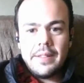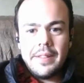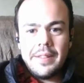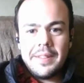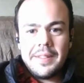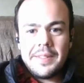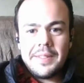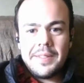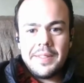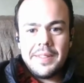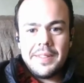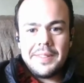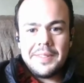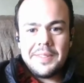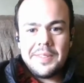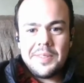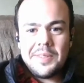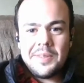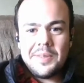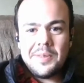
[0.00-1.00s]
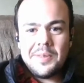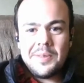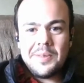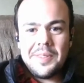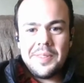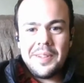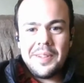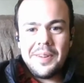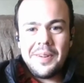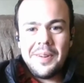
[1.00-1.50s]
into
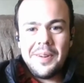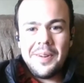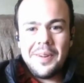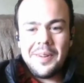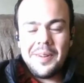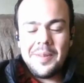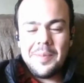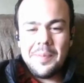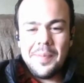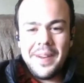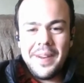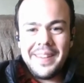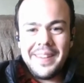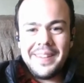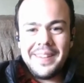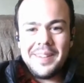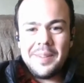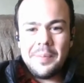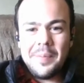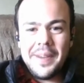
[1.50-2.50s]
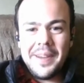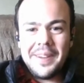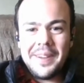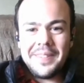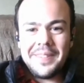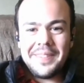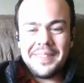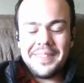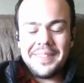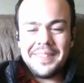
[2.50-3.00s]
their heart and mind
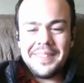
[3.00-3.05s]
about